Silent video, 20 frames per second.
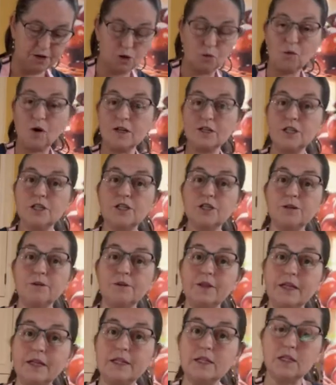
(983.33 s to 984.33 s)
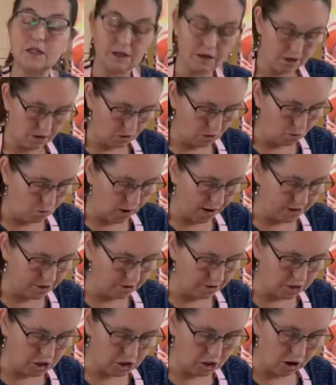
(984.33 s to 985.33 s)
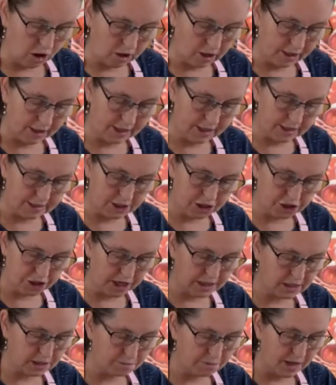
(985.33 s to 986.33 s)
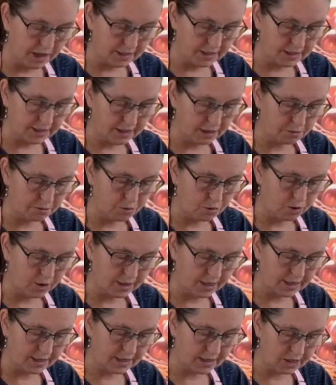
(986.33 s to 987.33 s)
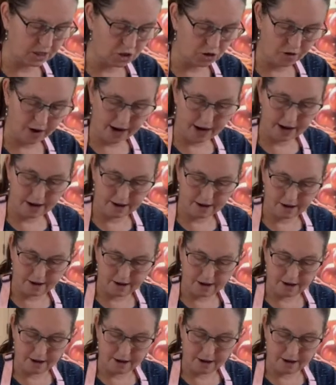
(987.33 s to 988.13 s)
You want to do this when your chocolate is just melted and poured into the tray,